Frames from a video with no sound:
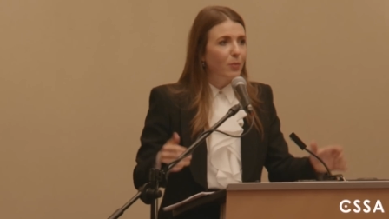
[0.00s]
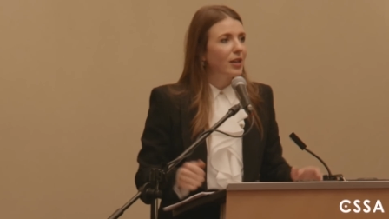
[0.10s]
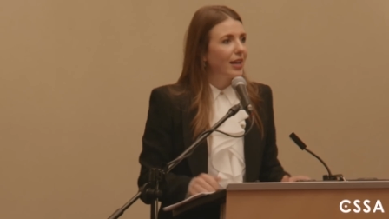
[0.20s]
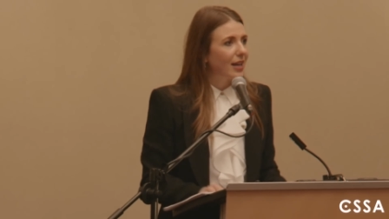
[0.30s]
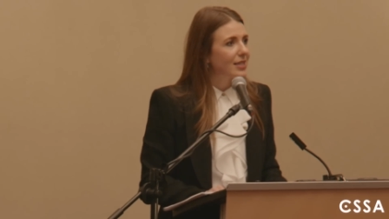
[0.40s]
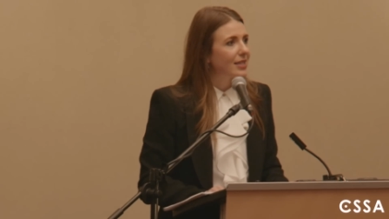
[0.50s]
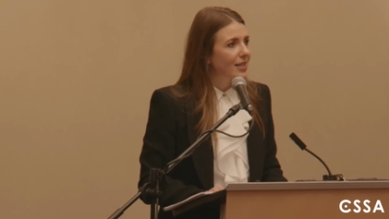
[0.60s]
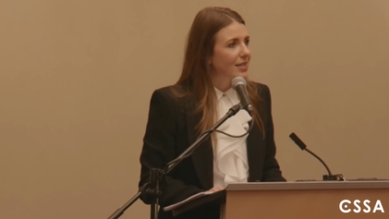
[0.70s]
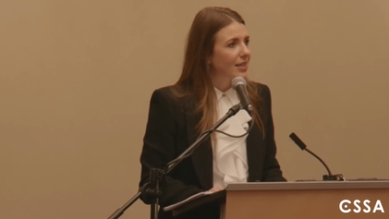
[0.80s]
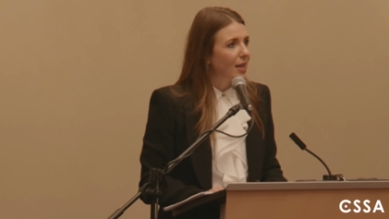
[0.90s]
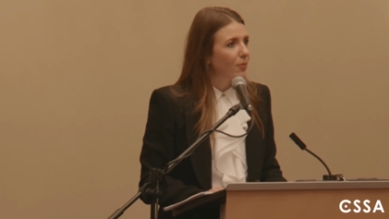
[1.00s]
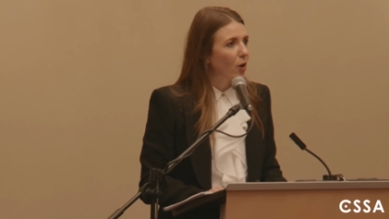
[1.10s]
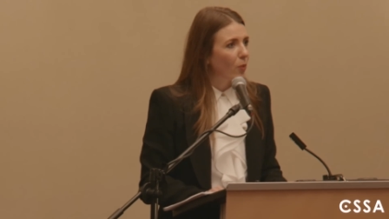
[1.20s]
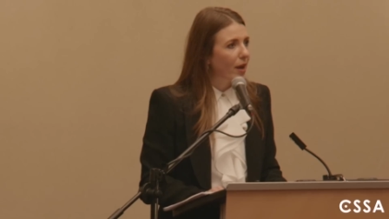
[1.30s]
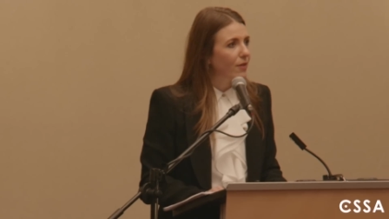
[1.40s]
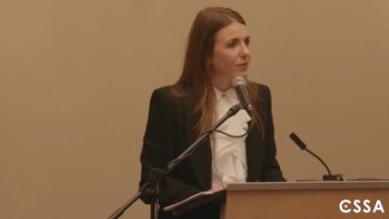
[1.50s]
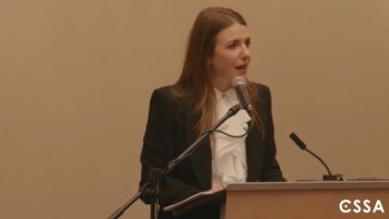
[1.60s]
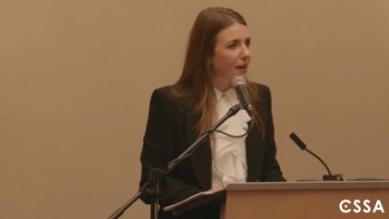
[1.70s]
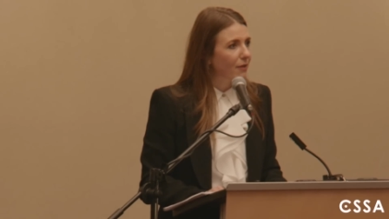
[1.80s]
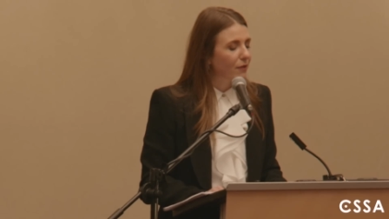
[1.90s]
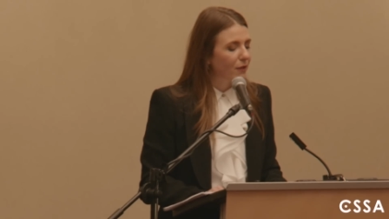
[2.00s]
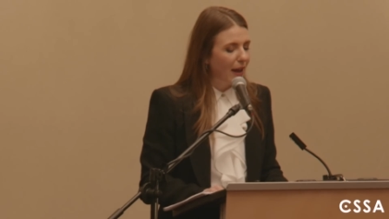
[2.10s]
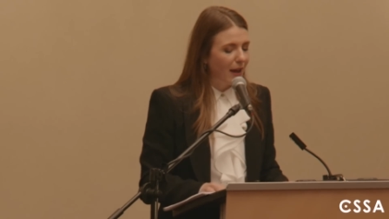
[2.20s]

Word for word: people like us get to keep our way of life.